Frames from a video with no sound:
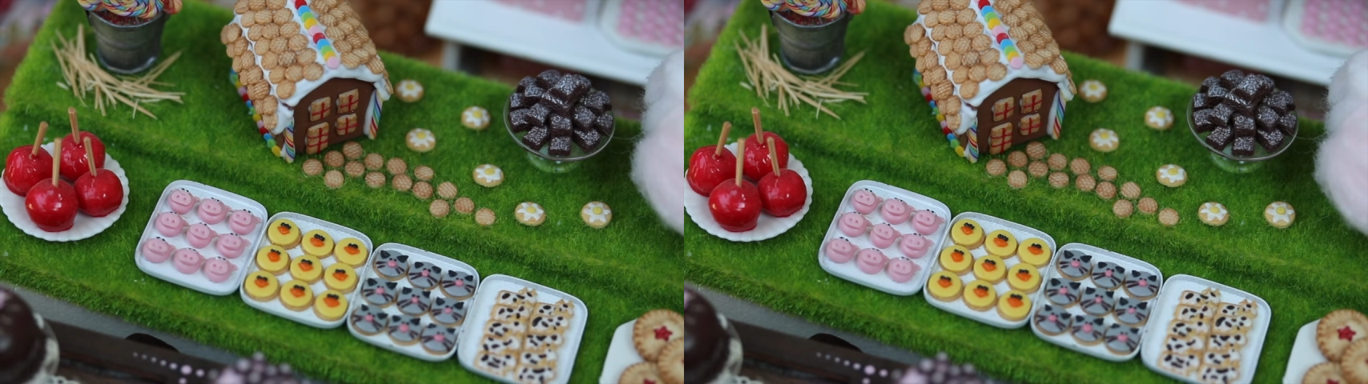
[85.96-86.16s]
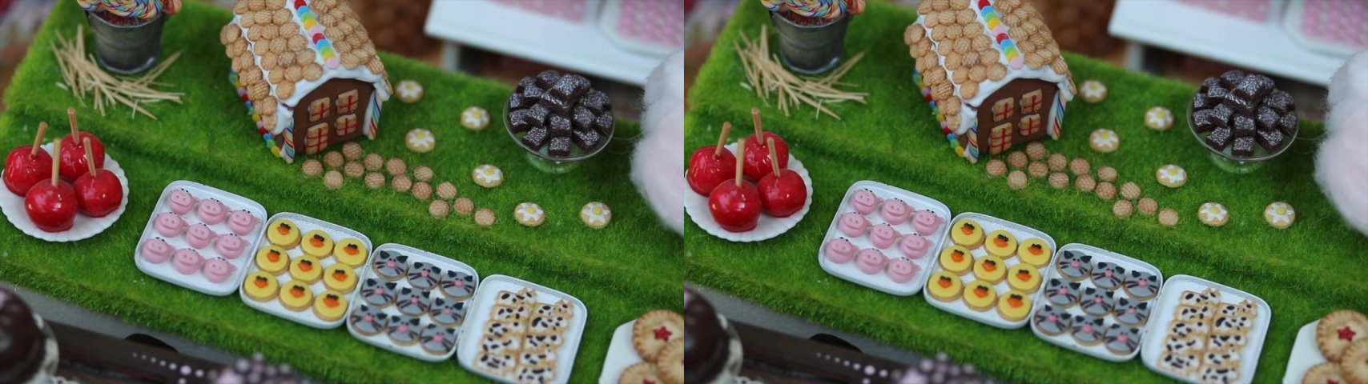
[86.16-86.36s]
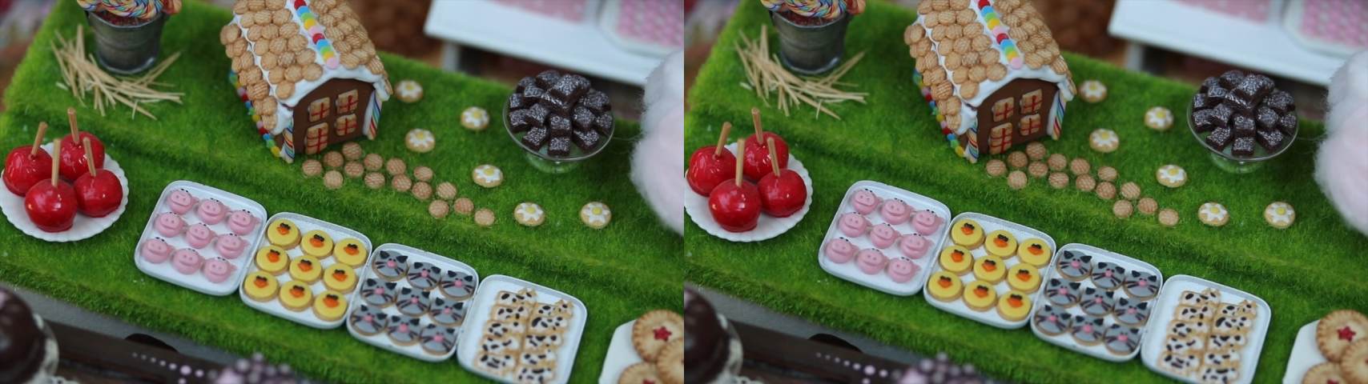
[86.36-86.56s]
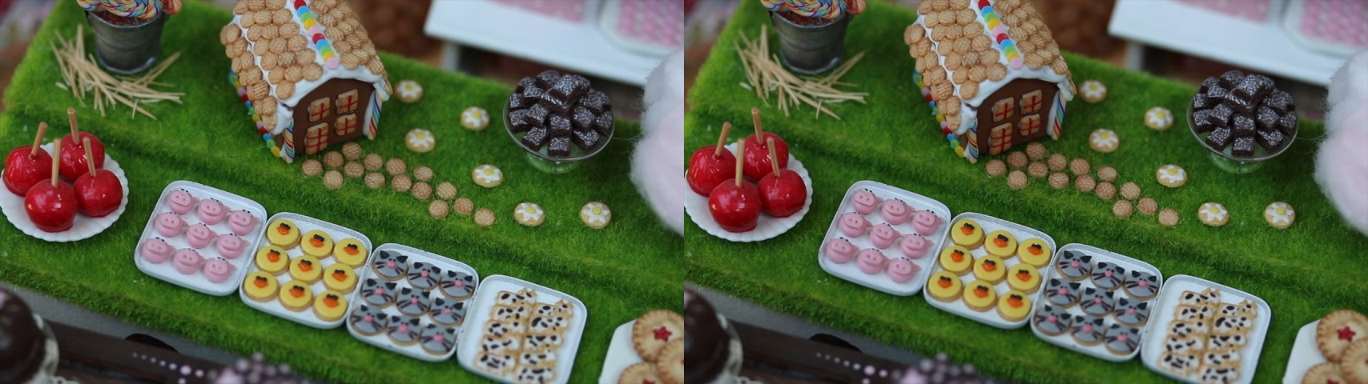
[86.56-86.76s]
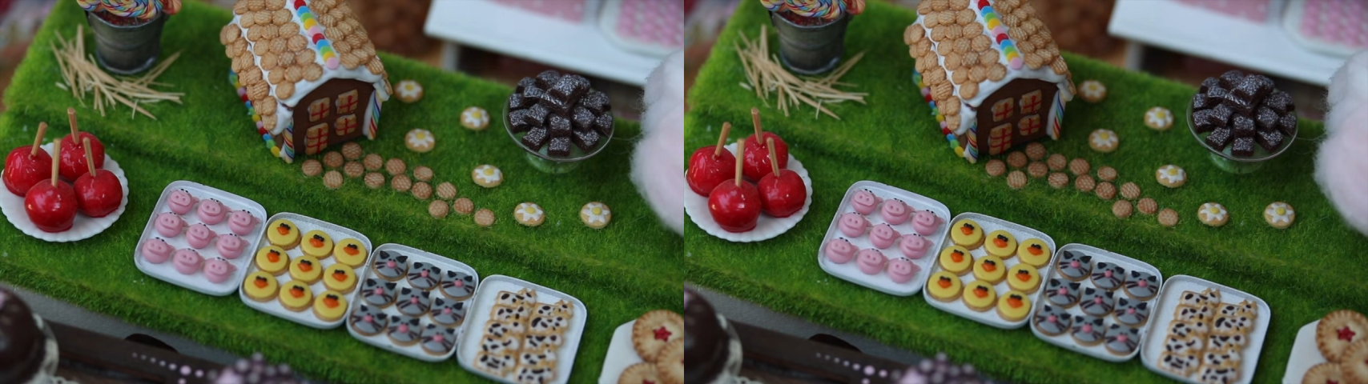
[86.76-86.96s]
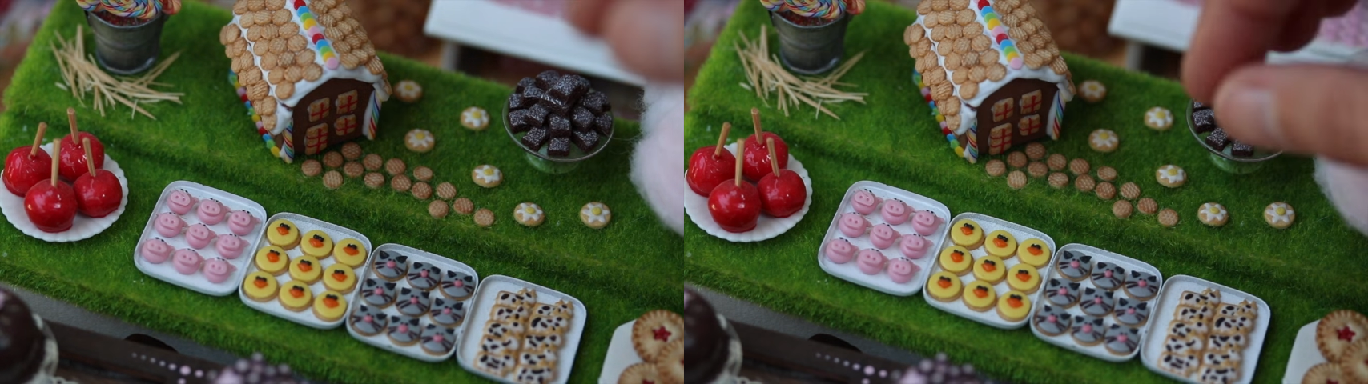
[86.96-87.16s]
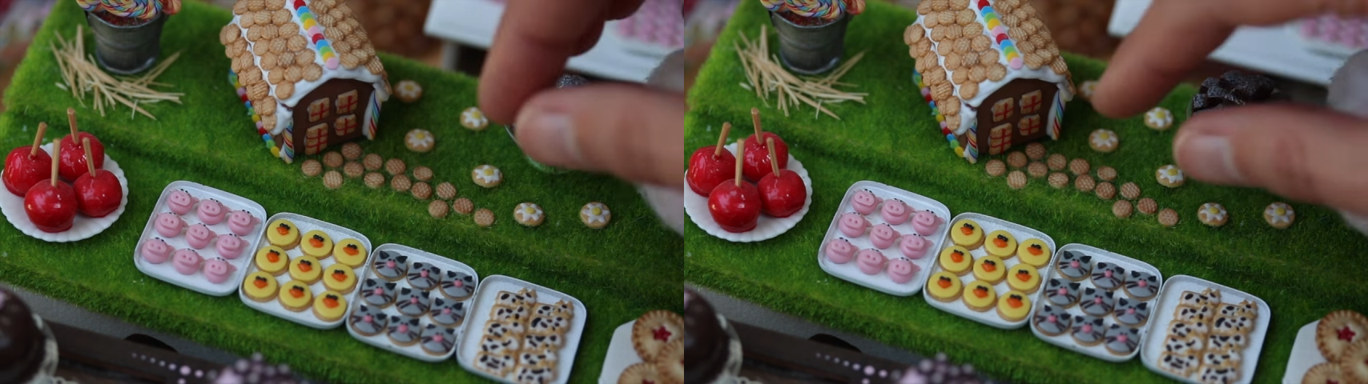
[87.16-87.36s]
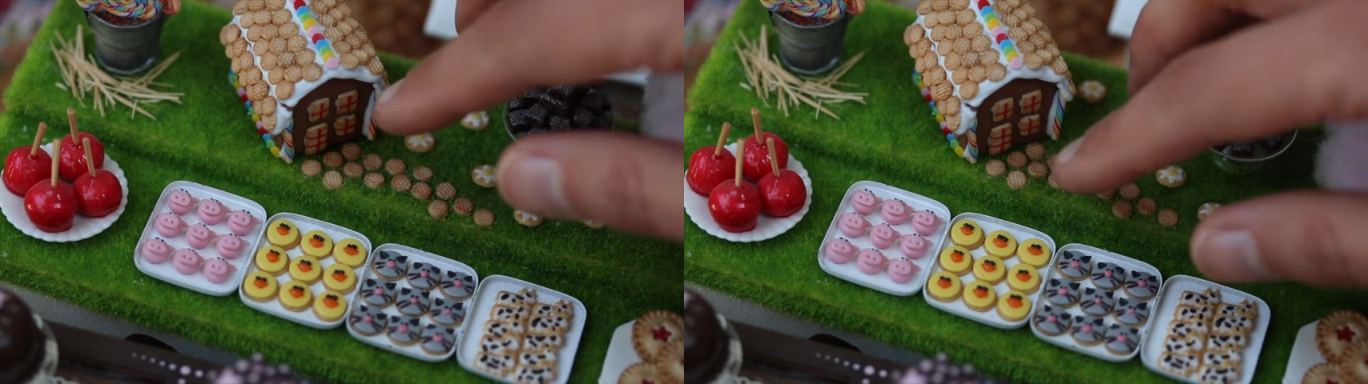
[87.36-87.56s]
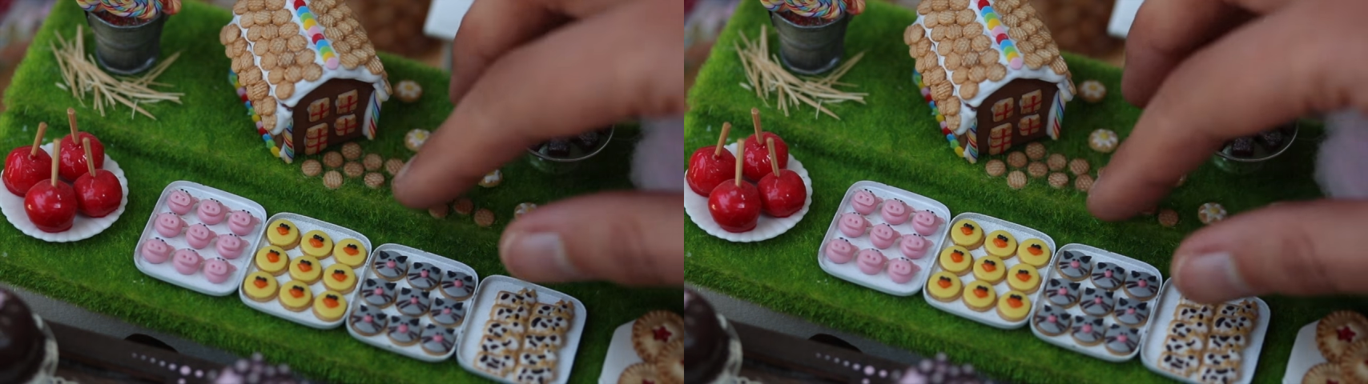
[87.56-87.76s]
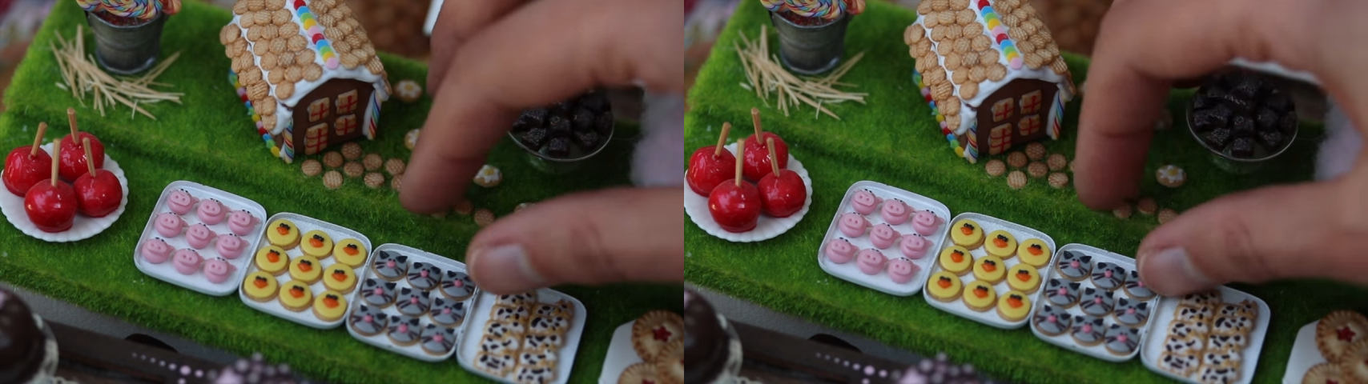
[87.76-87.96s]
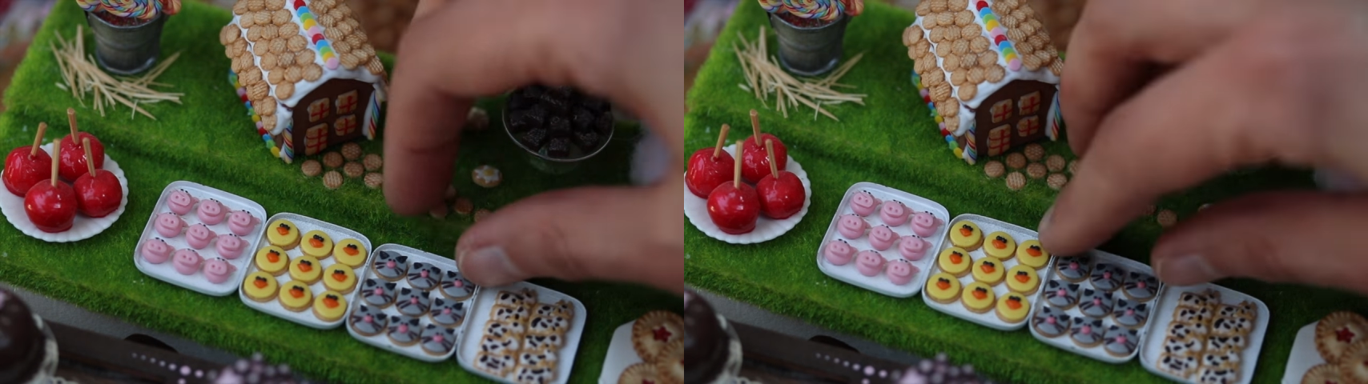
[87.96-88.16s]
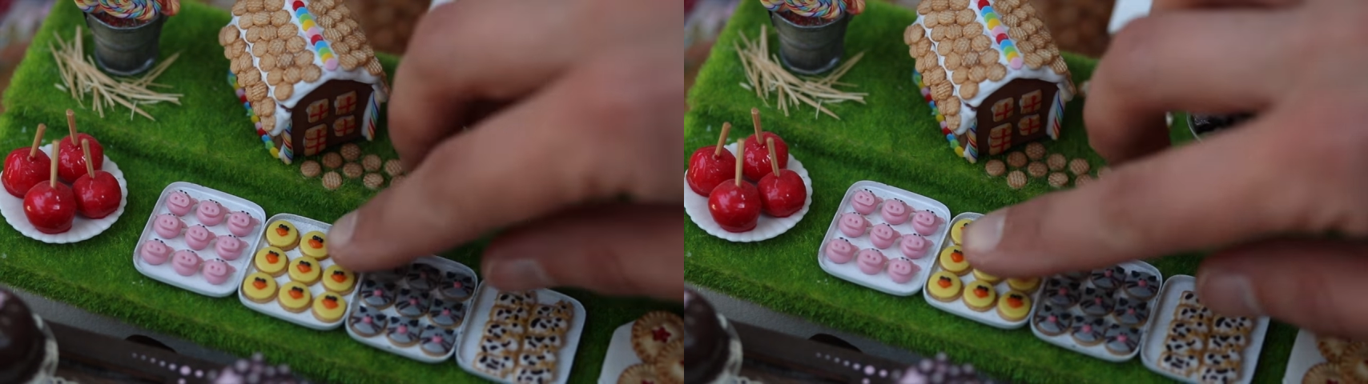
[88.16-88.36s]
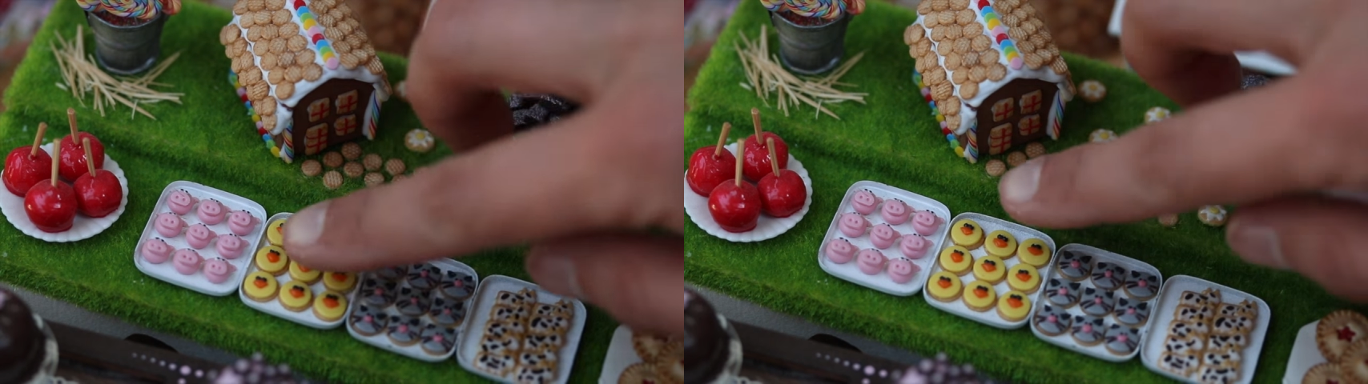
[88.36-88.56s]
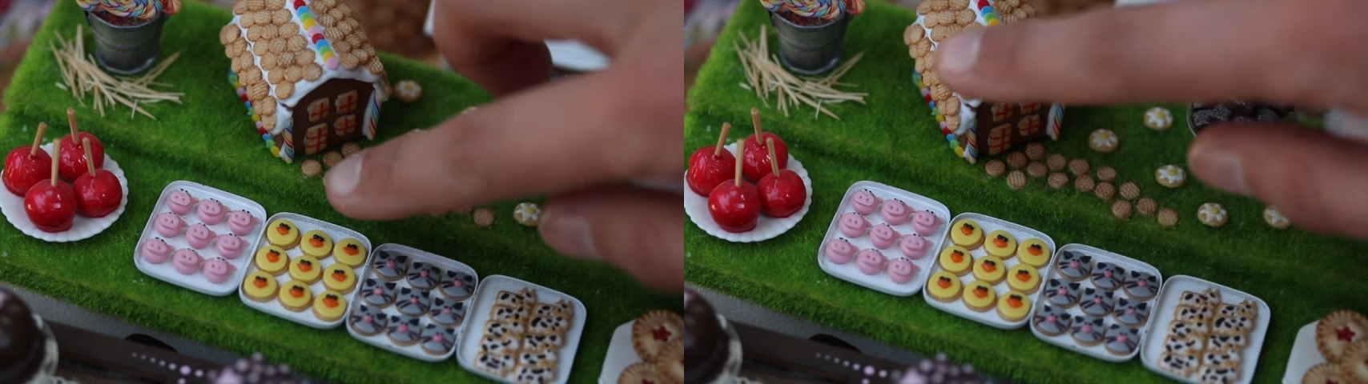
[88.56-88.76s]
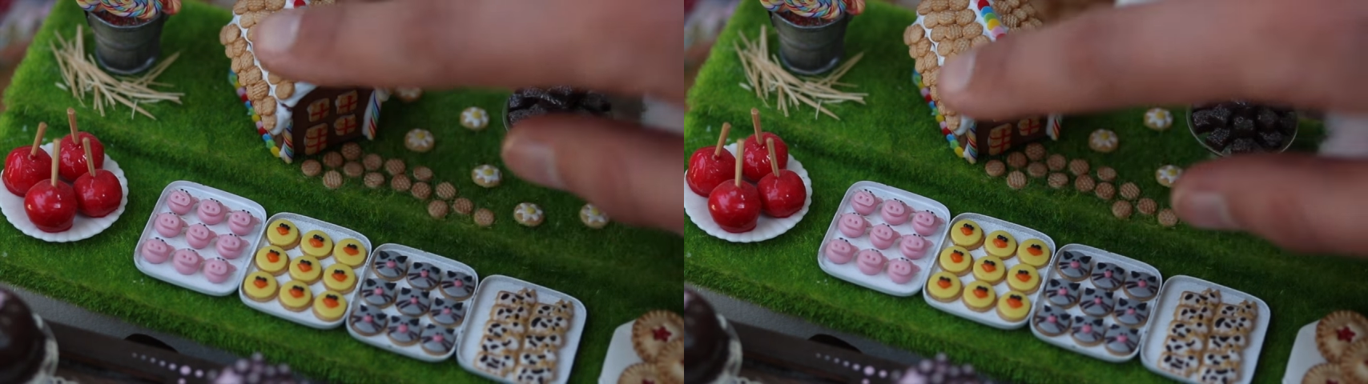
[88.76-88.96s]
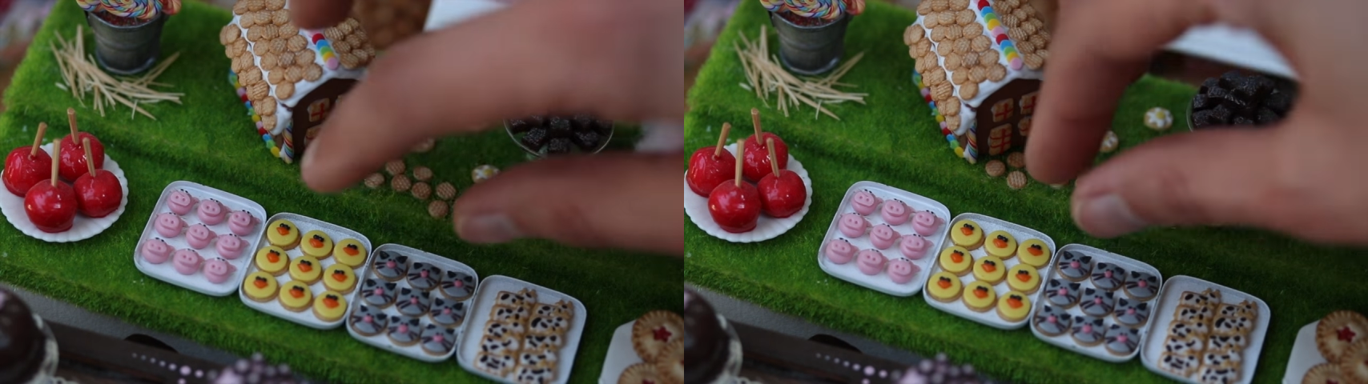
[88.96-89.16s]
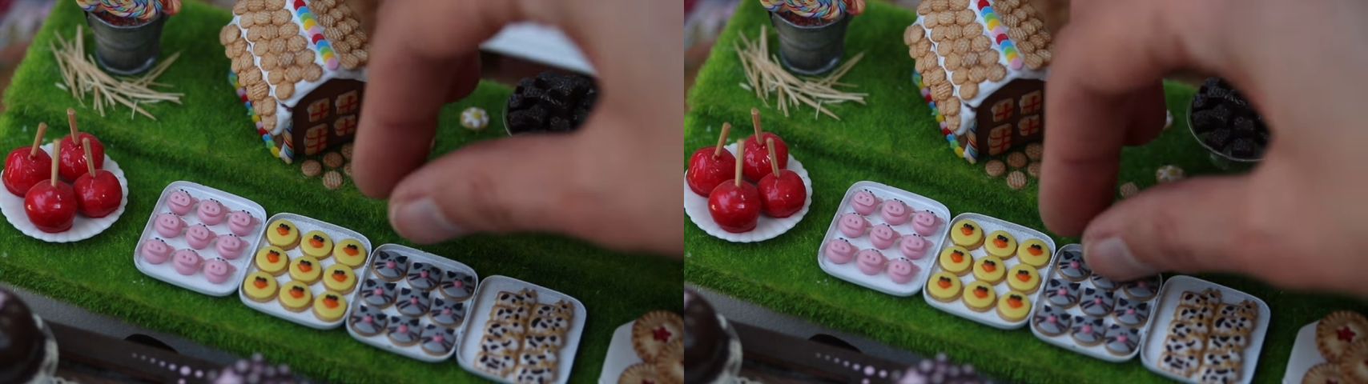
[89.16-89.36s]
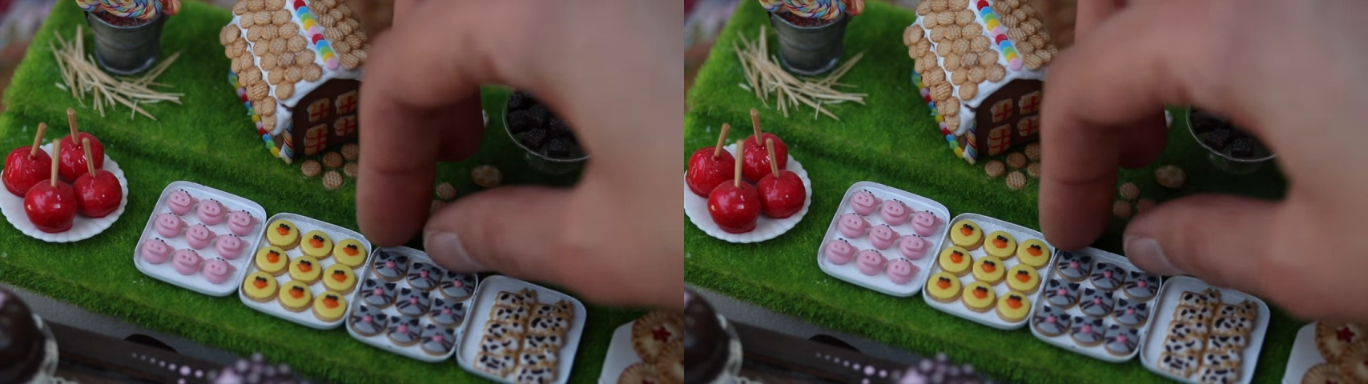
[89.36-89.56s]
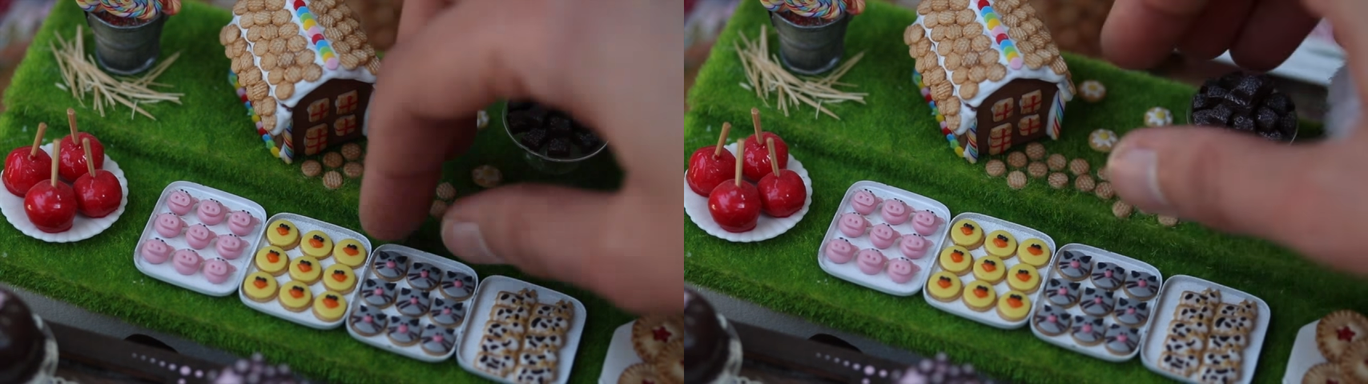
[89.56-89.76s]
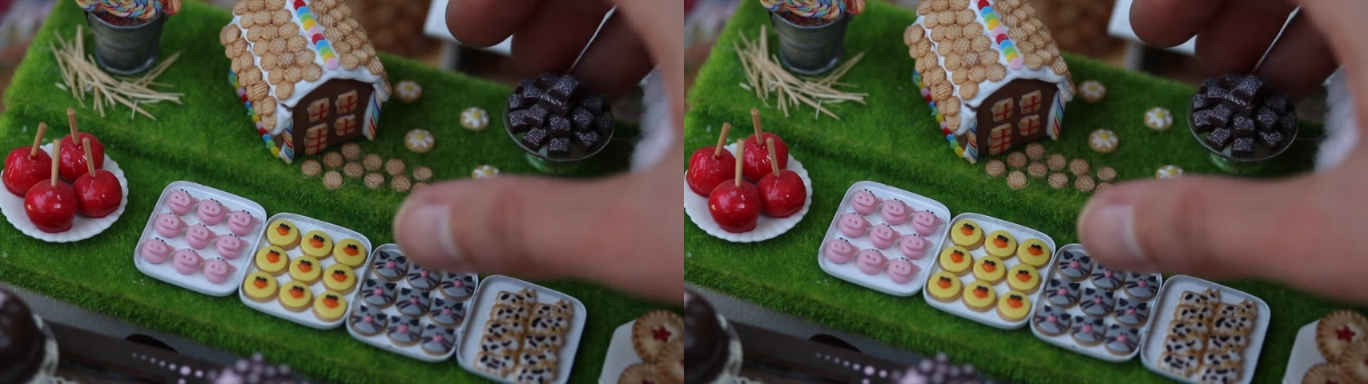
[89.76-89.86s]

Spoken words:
(no speaker visible)